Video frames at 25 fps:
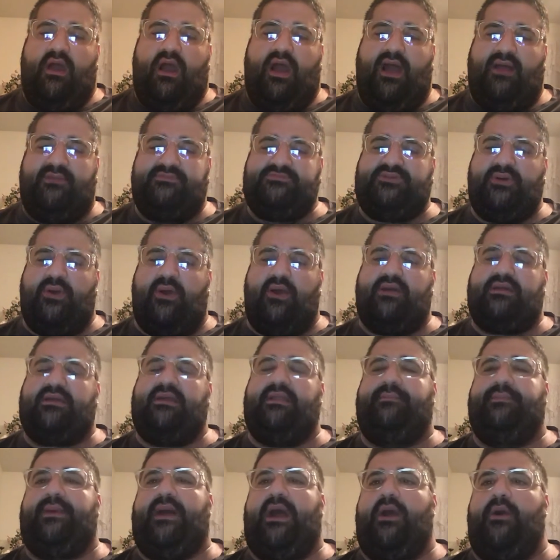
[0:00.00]
I'm
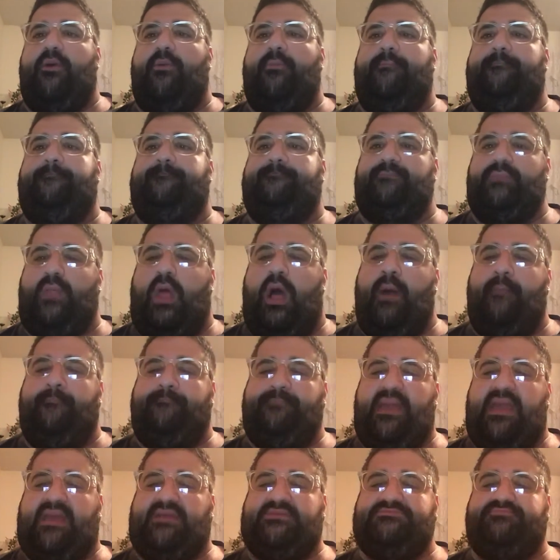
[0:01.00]
talking about a
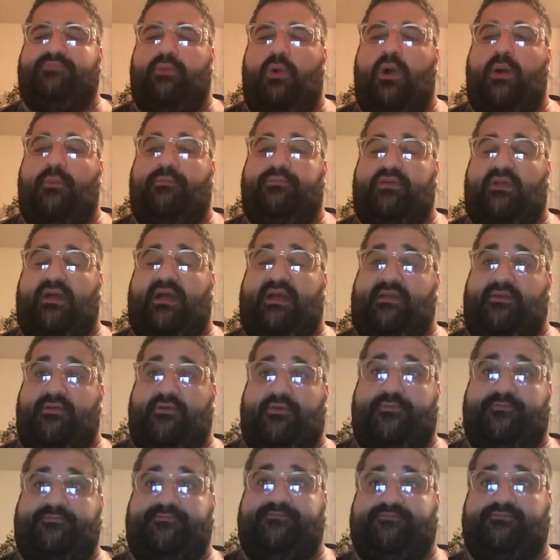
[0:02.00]
baseball
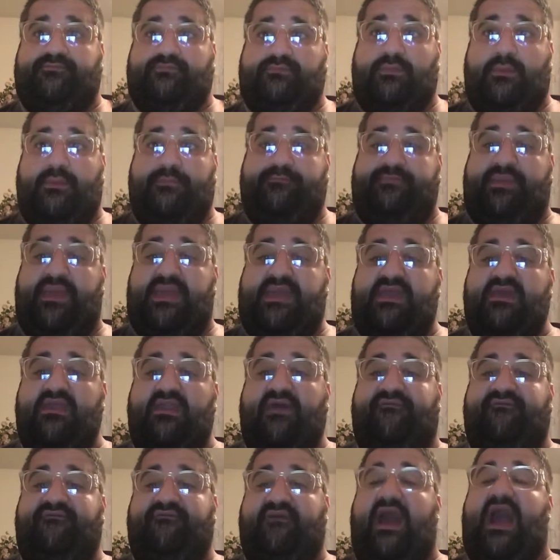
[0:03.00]
player being
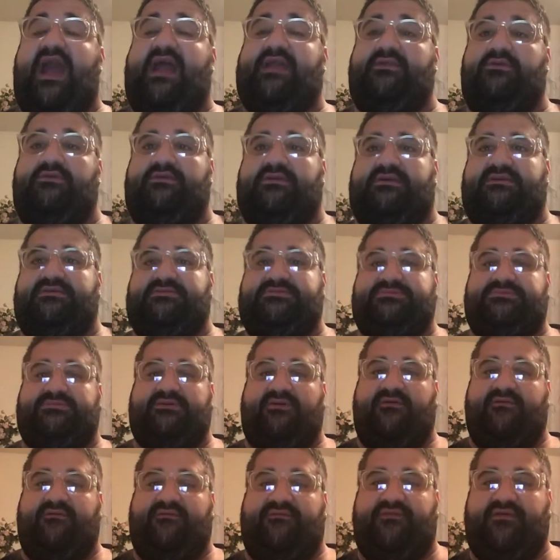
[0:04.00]
a finalist
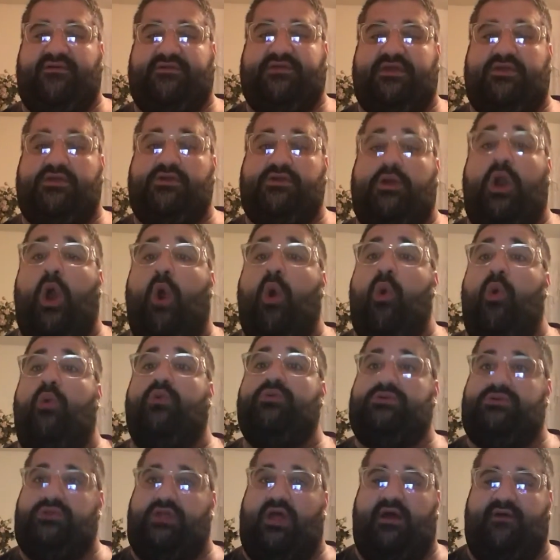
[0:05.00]
for the
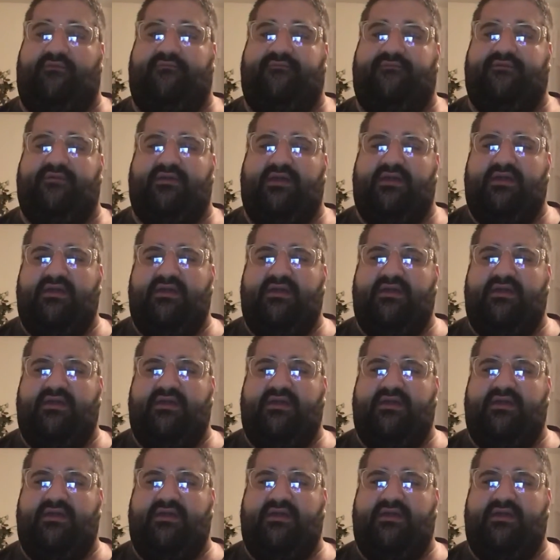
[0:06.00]
Gold Glove.